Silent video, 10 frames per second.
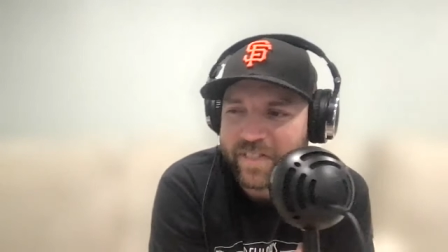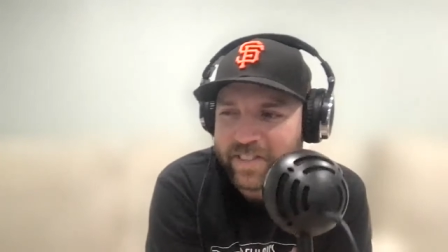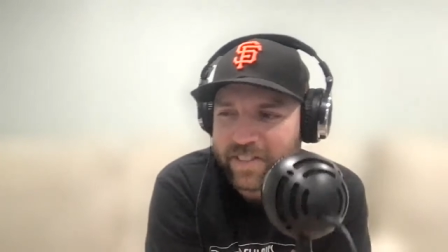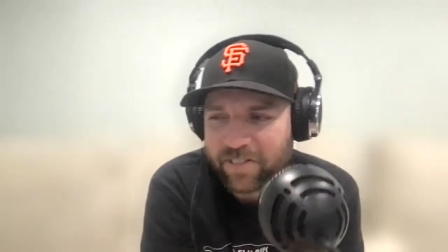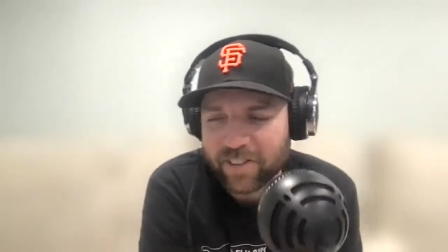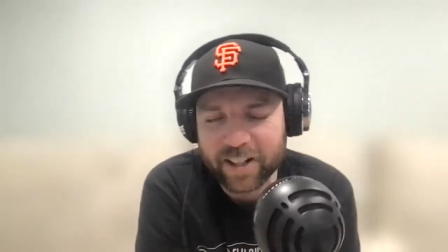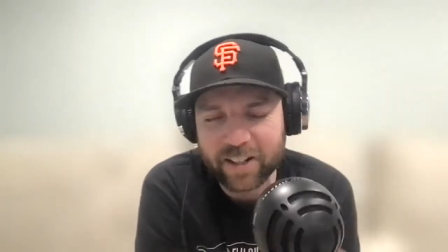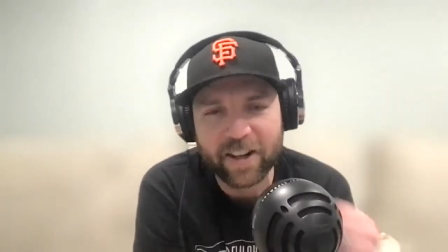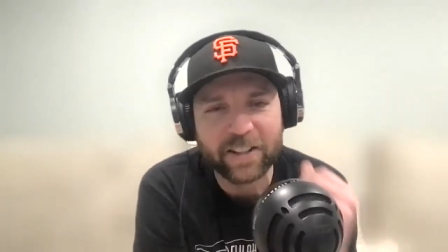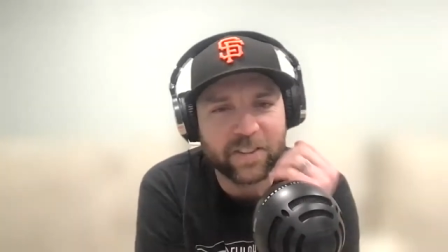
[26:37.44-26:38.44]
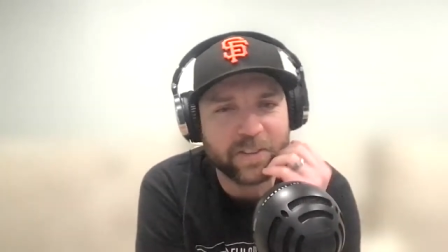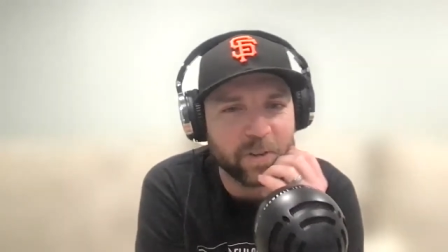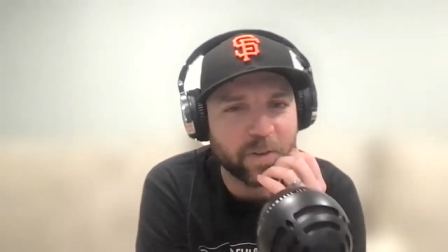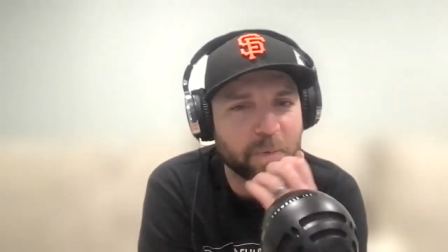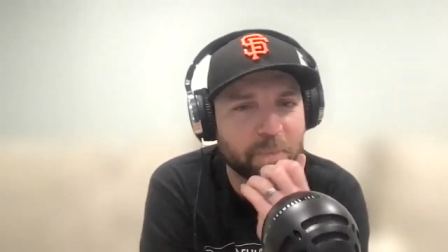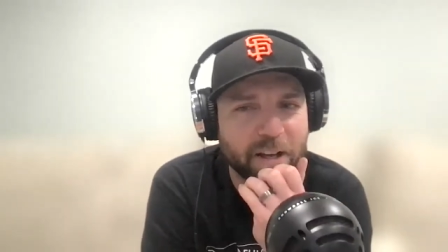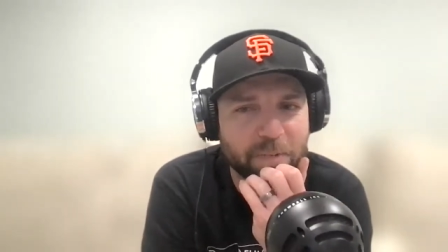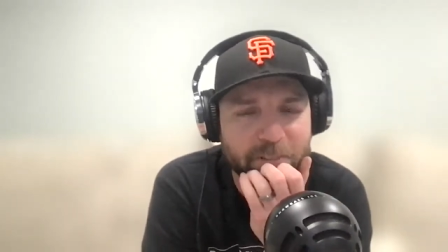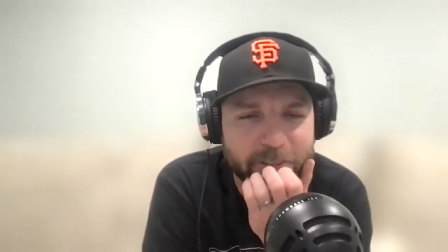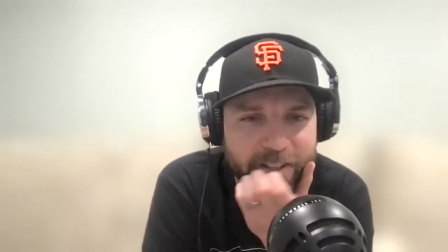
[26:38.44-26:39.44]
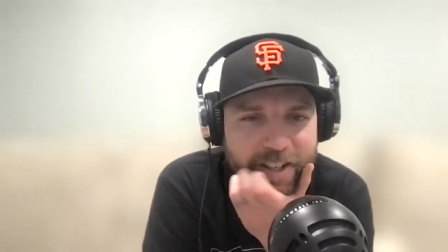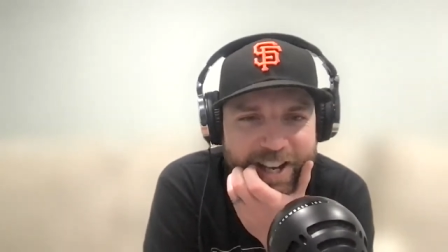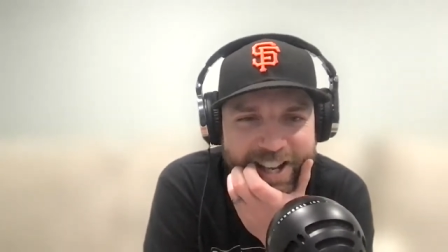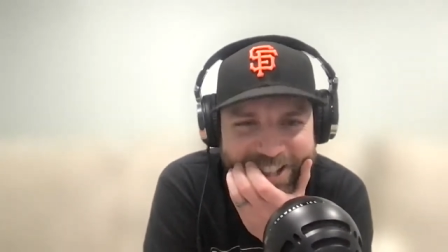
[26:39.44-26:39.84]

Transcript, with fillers: Fishy Frank cracked his tooth on Pop's hearing aid.